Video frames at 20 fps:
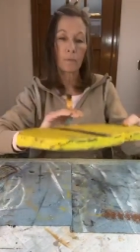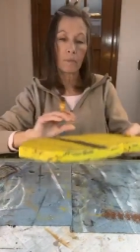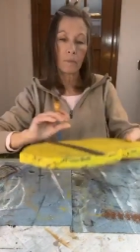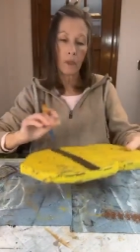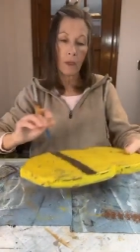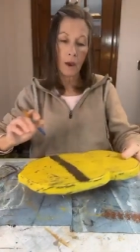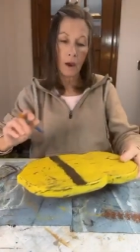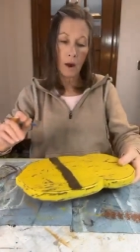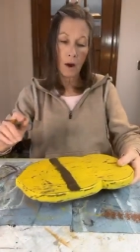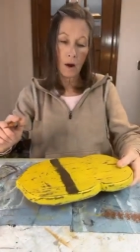
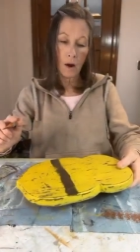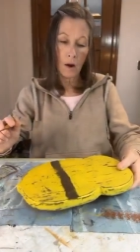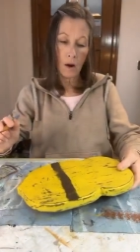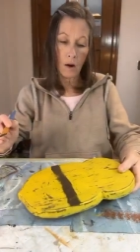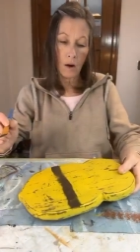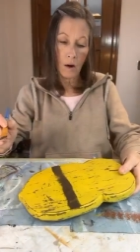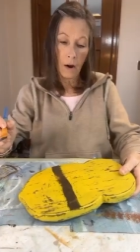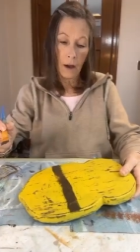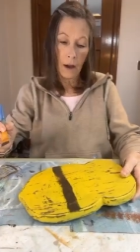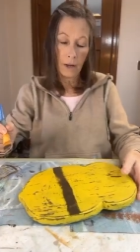from
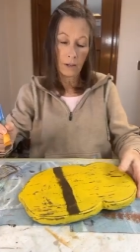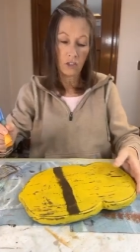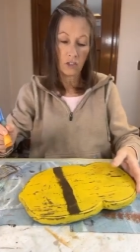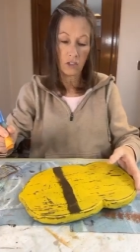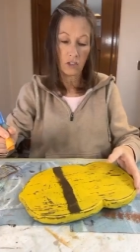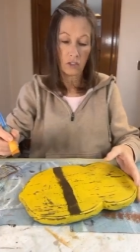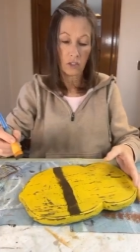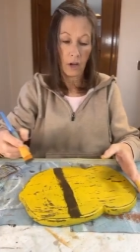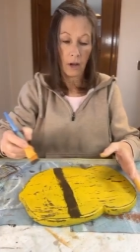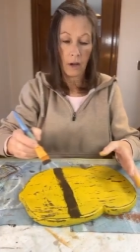there, I
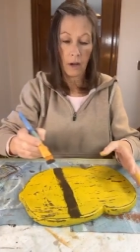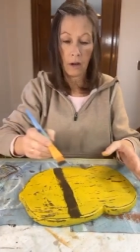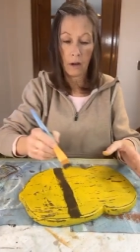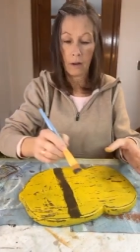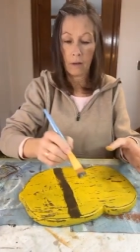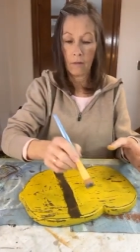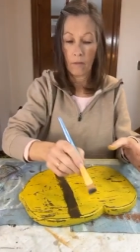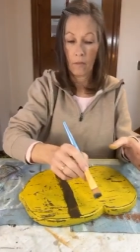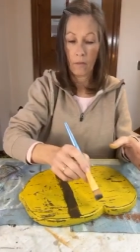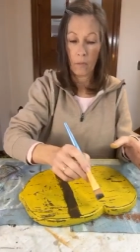just
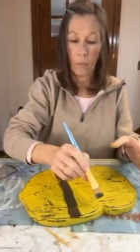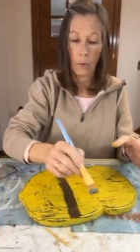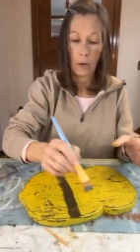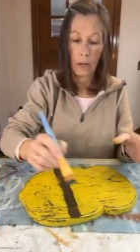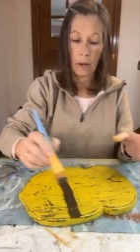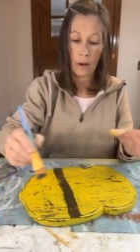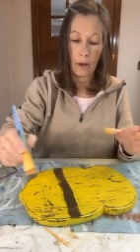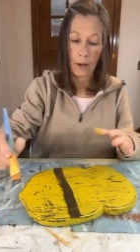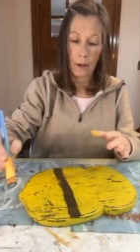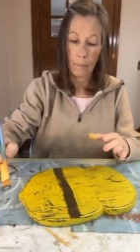kind of
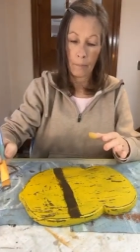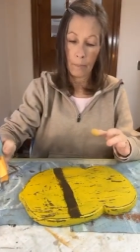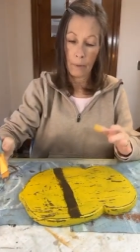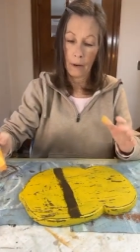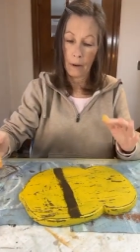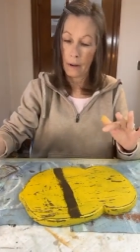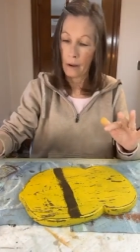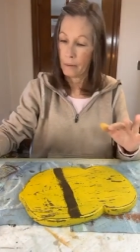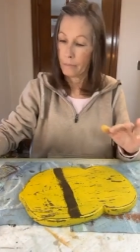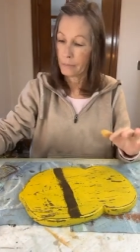went up
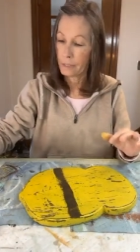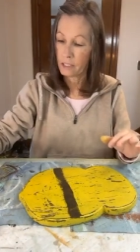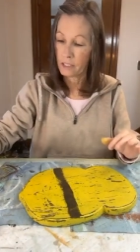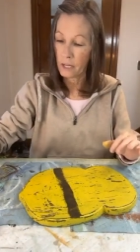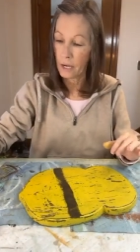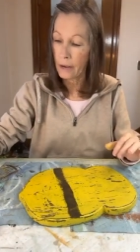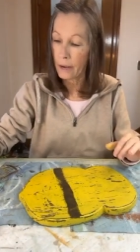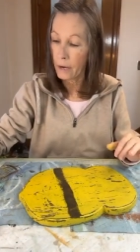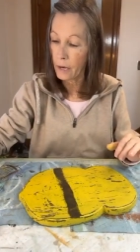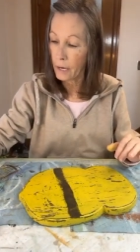and down. But
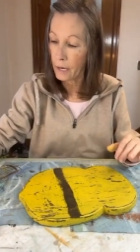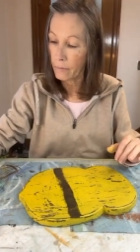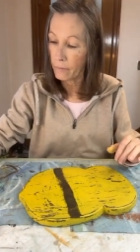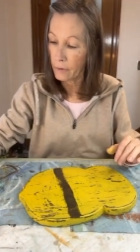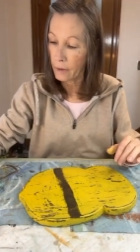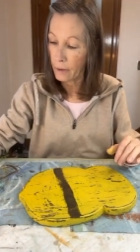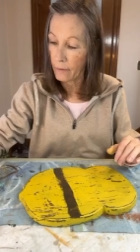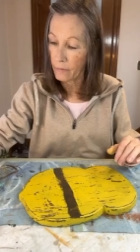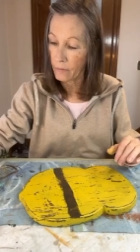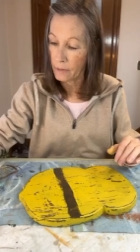see, I didn't
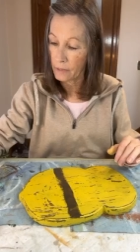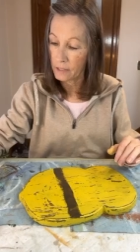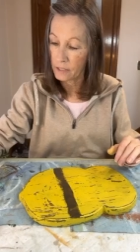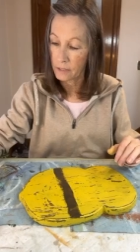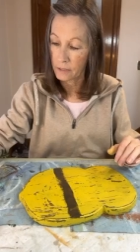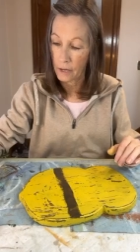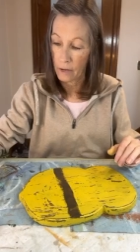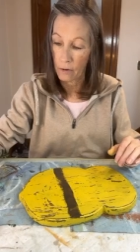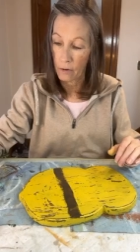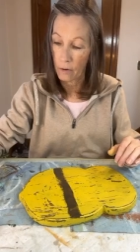even get this
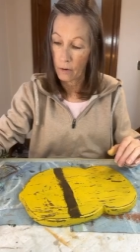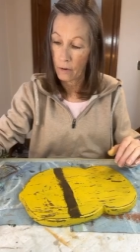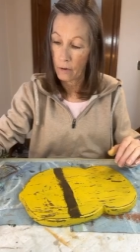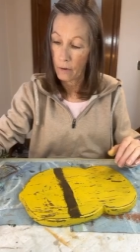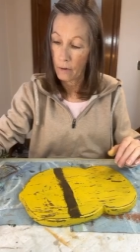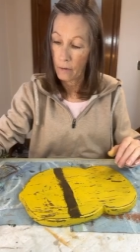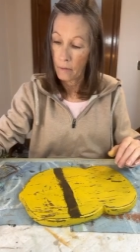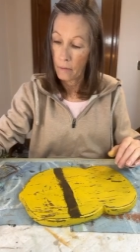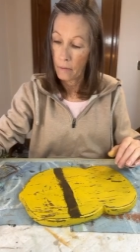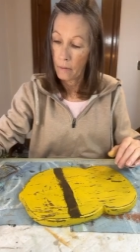
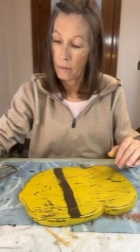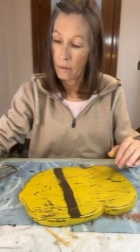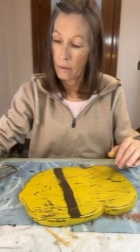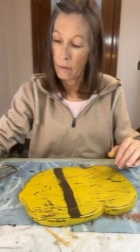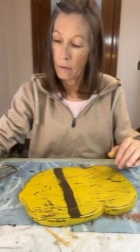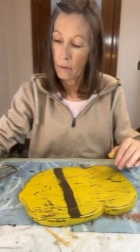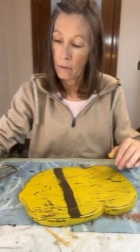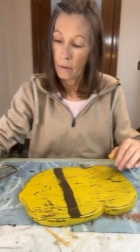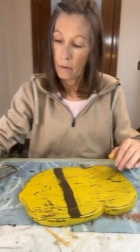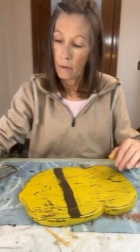centered.
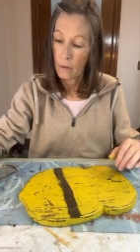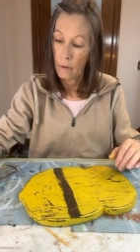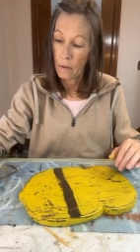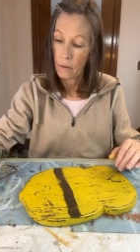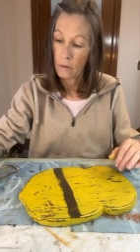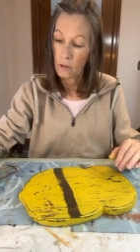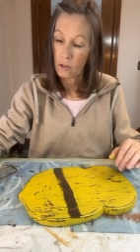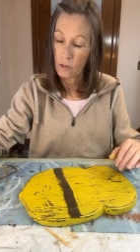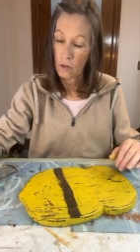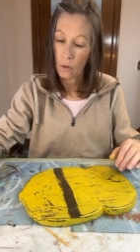
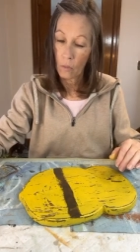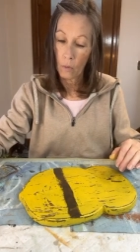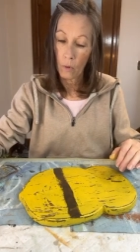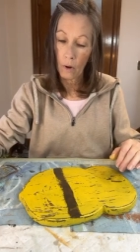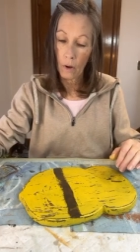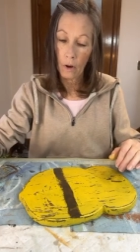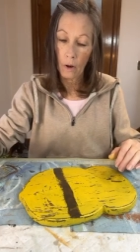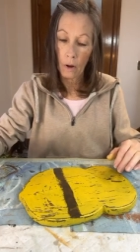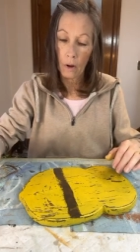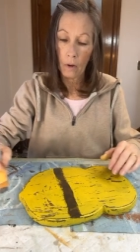So
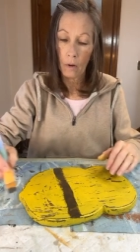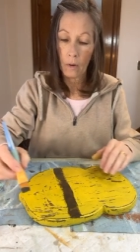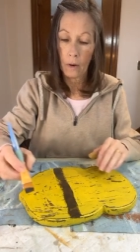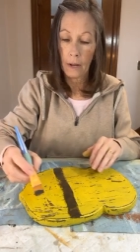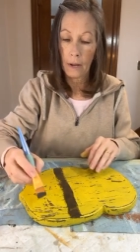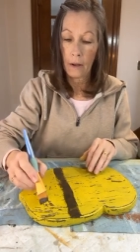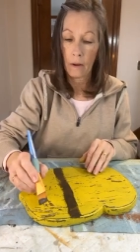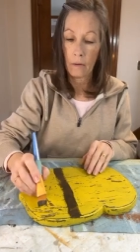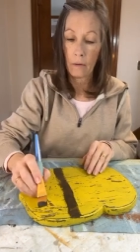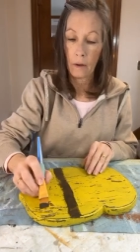we're going to go
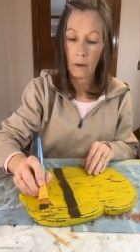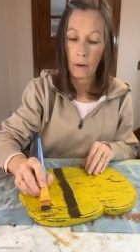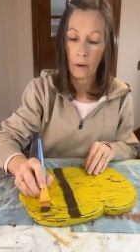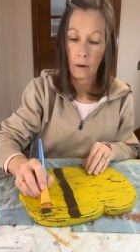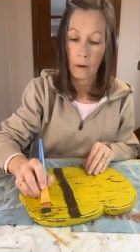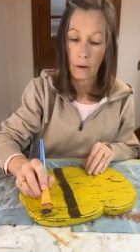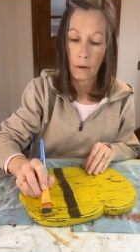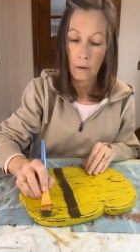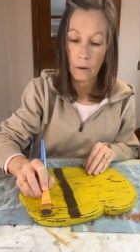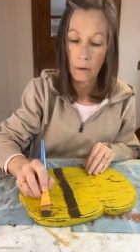down
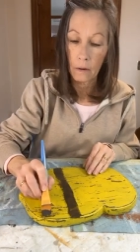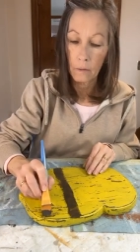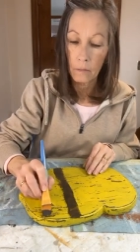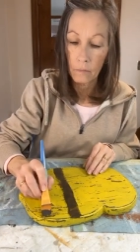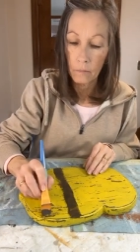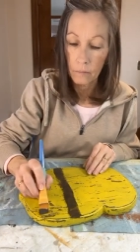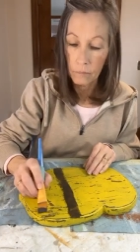here.